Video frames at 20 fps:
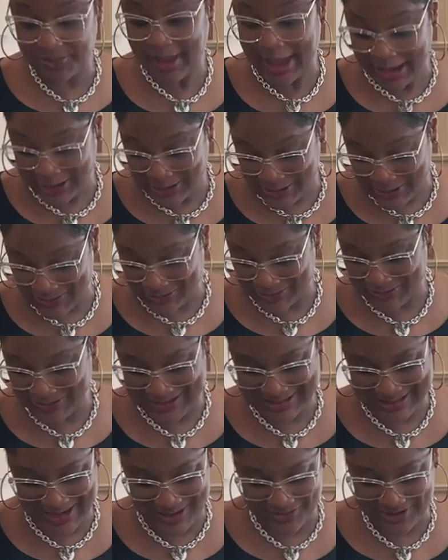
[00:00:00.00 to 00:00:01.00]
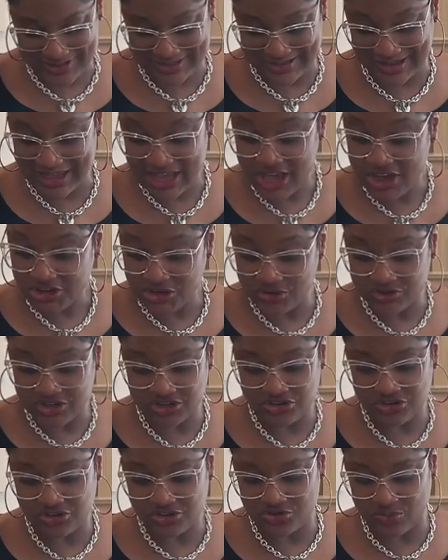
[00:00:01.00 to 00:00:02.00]
panko is everything. You
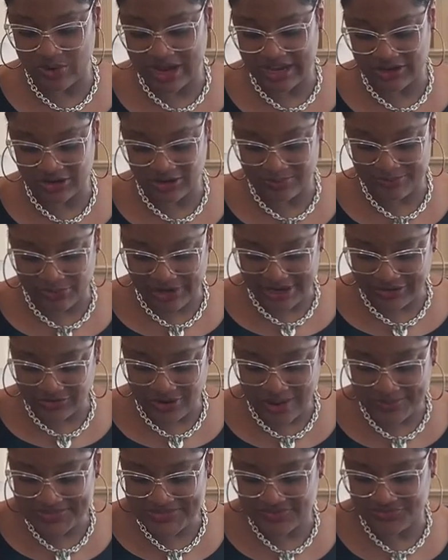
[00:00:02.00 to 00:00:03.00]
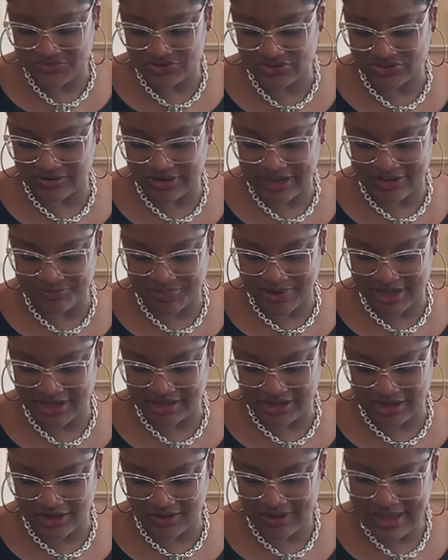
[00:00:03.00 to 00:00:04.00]
can use regular breadcrumbs if you don't have
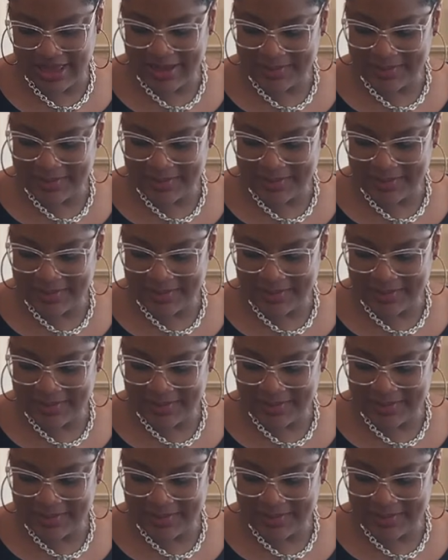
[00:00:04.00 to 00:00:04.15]
panko.